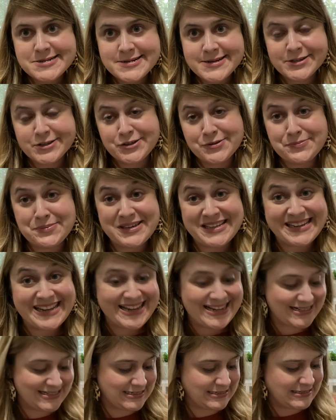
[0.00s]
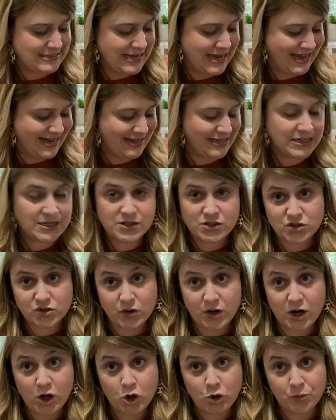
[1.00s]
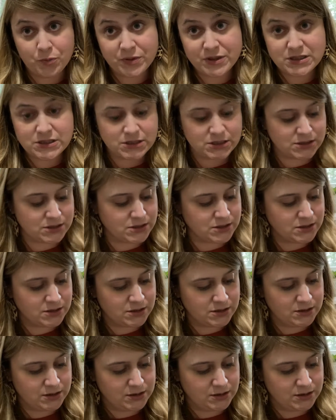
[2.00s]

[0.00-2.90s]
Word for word: should be an eight to 10. So I hope this is